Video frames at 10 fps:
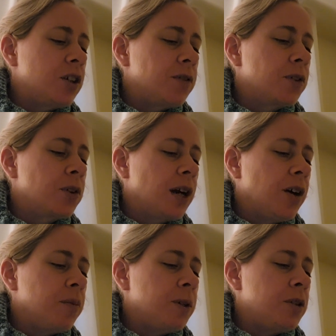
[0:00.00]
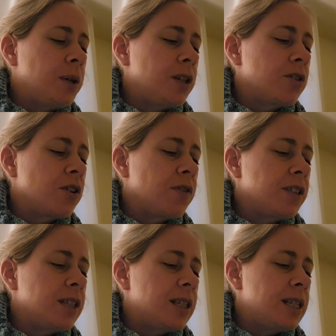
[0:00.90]
of ground between
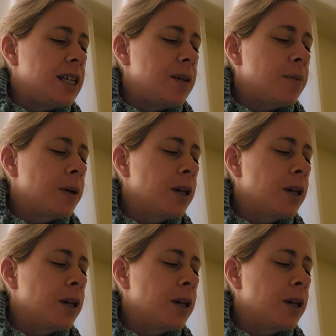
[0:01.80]
surface and deep,